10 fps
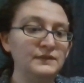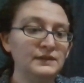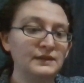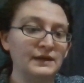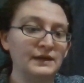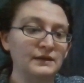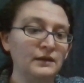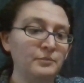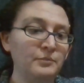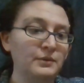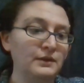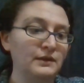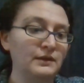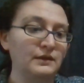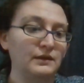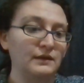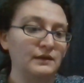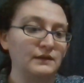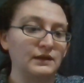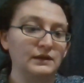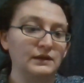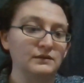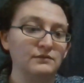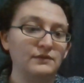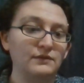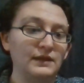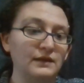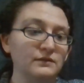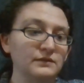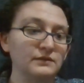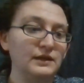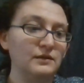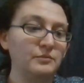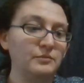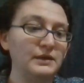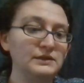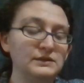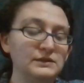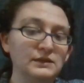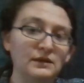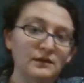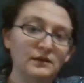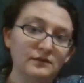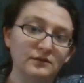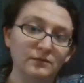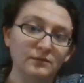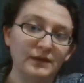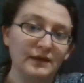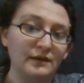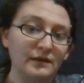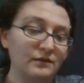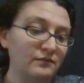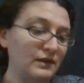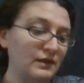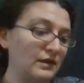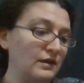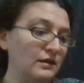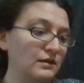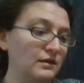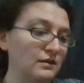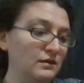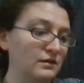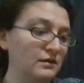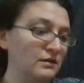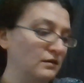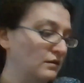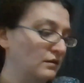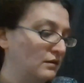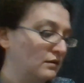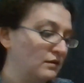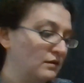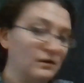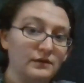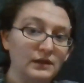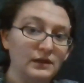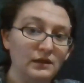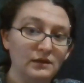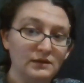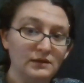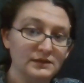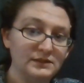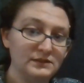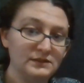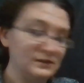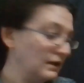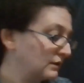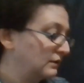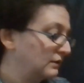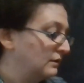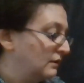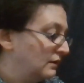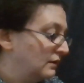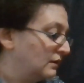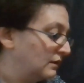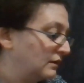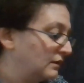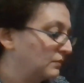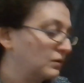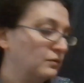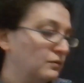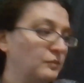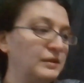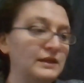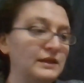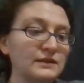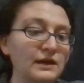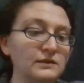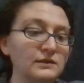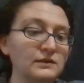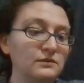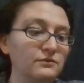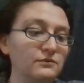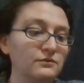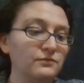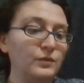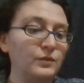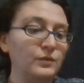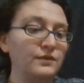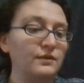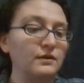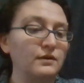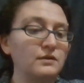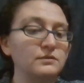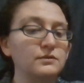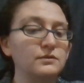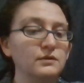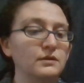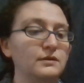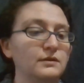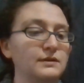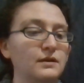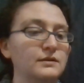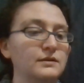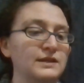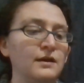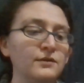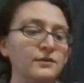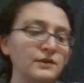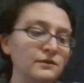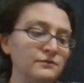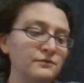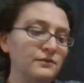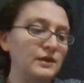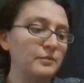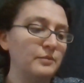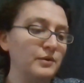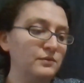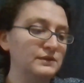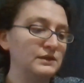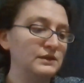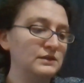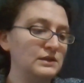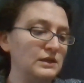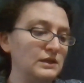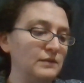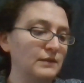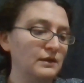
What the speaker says: that up, and then kind of angle it a bit. So we have a hockey stick, and we're going to repeat that with the other color for the opposing team.